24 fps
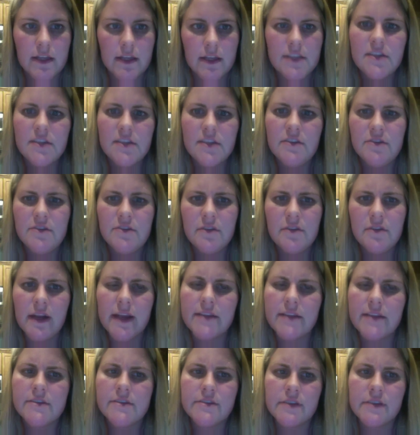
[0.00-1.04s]
go through our
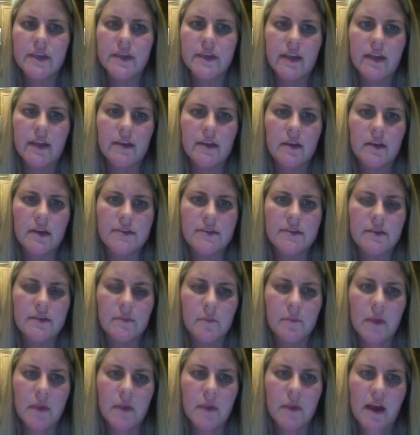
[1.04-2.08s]
answers again, because
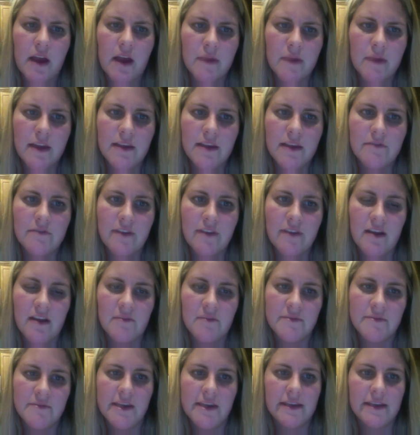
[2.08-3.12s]
I might have
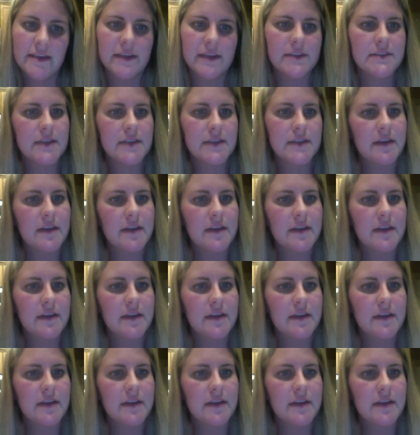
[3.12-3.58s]
randomly said stuff.